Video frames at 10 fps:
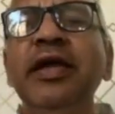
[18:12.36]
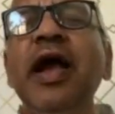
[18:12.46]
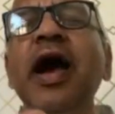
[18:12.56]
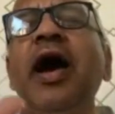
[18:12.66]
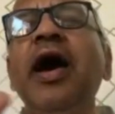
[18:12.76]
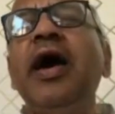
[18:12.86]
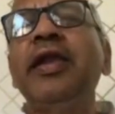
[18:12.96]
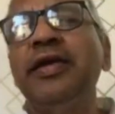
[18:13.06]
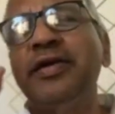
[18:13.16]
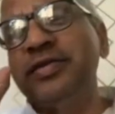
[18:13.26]

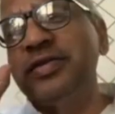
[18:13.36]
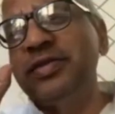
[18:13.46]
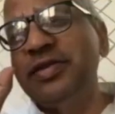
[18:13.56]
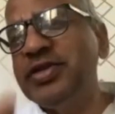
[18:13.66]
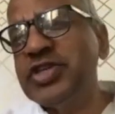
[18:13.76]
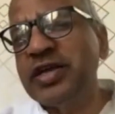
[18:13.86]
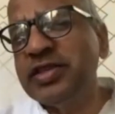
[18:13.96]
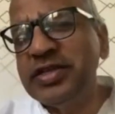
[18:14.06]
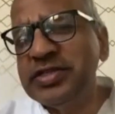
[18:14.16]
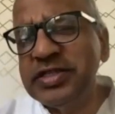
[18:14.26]
Karya. Three
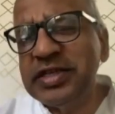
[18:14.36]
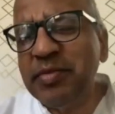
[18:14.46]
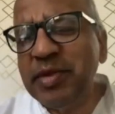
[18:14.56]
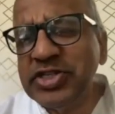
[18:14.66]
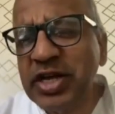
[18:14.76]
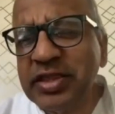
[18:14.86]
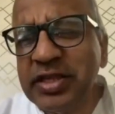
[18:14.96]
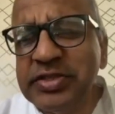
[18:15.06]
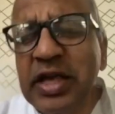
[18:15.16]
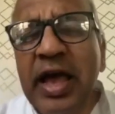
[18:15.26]
Shaktis. These are my
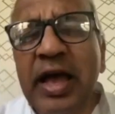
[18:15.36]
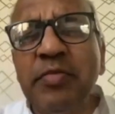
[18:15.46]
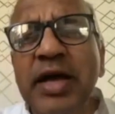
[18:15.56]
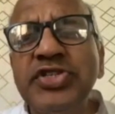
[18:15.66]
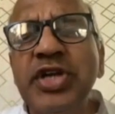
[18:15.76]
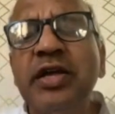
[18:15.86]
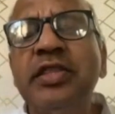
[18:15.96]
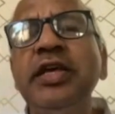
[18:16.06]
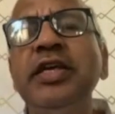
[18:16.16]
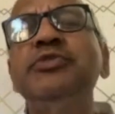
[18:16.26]
Shaktis. And my
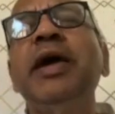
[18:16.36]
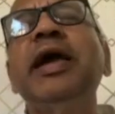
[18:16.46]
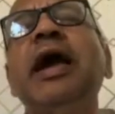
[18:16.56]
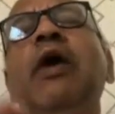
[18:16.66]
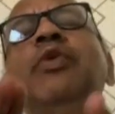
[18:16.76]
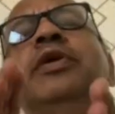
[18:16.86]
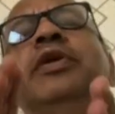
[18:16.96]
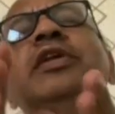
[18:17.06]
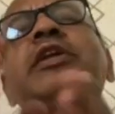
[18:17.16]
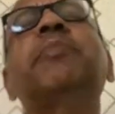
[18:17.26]
Shakti is my
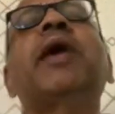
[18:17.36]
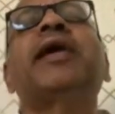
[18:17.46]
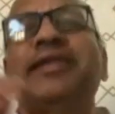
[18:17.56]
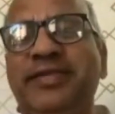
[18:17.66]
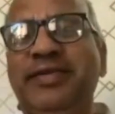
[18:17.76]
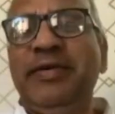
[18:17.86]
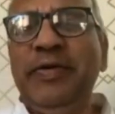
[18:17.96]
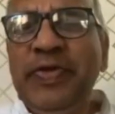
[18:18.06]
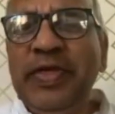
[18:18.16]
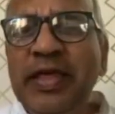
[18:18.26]
counterpart,
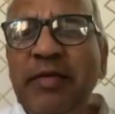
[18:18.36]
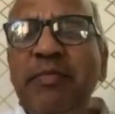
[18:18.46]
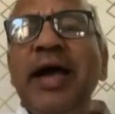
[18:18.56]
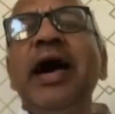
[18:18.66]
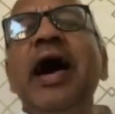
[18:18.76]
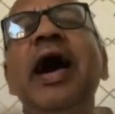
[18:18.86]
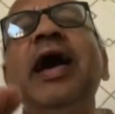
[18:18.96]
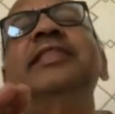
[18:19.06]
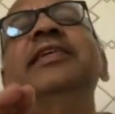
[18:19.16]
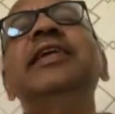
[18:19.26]
my
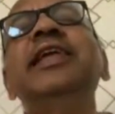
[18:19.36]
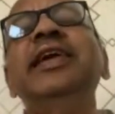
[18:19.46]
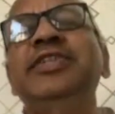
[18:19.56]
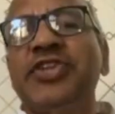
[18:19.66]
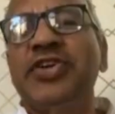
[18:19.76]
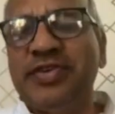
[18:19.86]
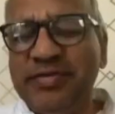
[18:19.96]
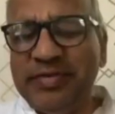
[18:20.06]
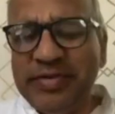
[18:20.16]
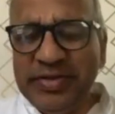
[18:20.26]
other nature.
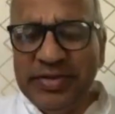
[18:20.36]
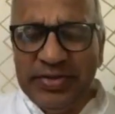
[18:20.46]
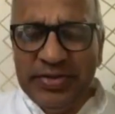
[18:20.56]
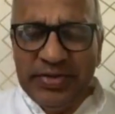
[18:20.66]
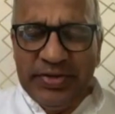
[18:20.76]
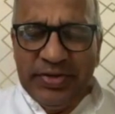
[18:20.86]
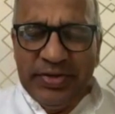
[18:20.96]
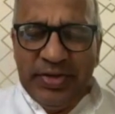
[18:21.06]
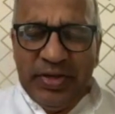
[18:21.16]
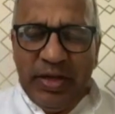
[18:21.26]

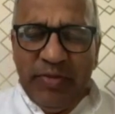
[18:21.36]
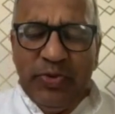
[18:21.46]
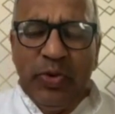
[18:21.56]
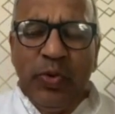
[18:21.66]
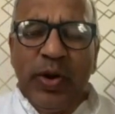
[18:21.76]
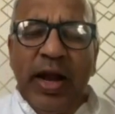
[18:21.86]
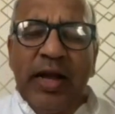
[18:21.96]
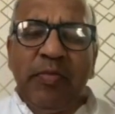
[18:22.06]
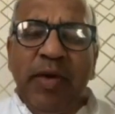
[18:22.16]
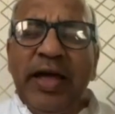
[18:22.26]
If you look
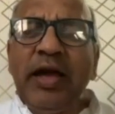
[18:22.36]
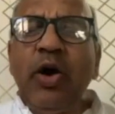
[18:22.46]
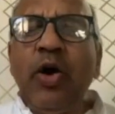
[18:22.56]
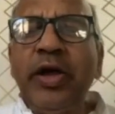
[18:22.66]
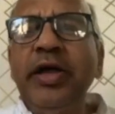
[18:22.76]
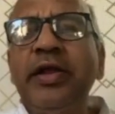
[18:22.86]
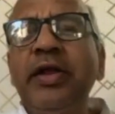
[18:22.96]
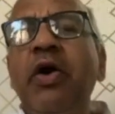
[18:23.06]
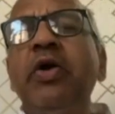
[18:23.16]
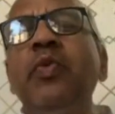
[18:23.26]
at my coin,
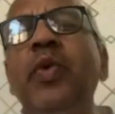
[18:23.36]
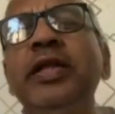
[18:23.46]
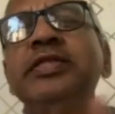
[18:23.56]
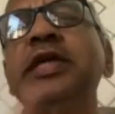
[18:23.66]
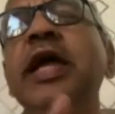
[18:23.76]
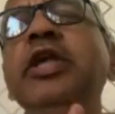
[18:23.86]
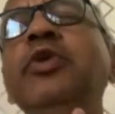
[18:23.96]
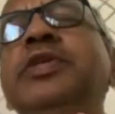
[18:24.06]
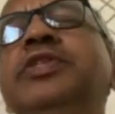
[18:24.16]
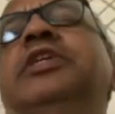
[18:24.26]
on one side you
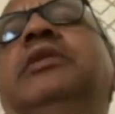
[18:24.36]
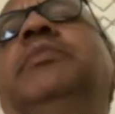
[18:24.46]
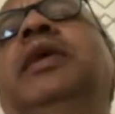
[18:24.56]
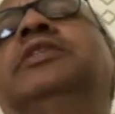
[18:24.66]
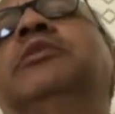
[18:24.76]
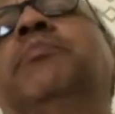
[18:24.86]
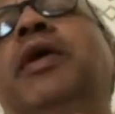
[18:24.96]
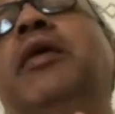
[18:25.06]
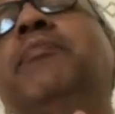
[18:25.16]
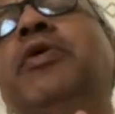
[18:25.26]
will see me as a
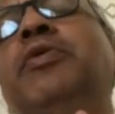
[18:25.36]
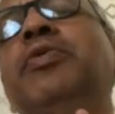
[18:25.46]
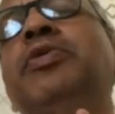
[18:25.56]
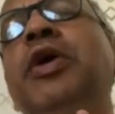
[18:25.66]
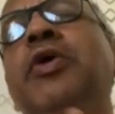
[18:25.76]
para prakriti.